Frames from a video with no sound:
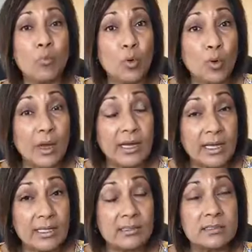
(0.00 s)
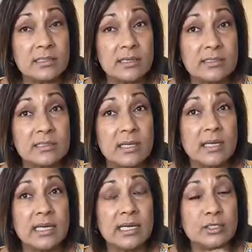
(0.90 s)
more
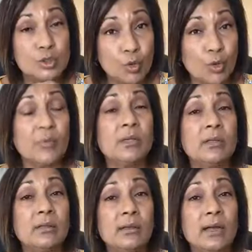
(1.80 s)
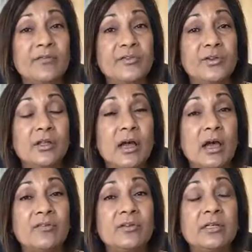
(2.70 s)
is normal
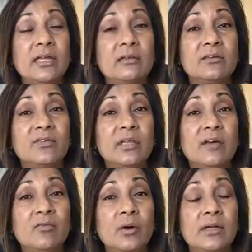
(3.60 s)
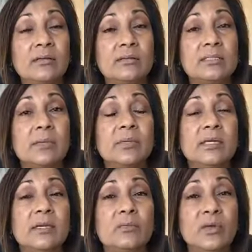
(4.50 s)
after the death of a loved one, somebody
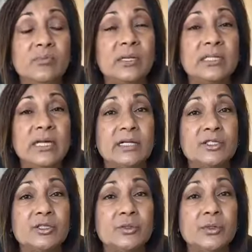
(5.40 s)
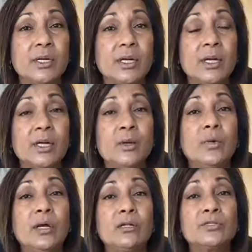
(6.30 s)
that we've been attached to.
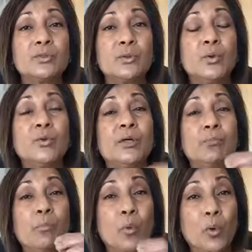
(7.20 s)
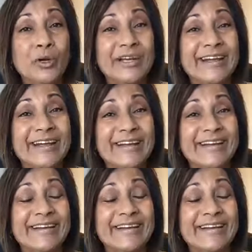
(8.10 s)
We also know that mourning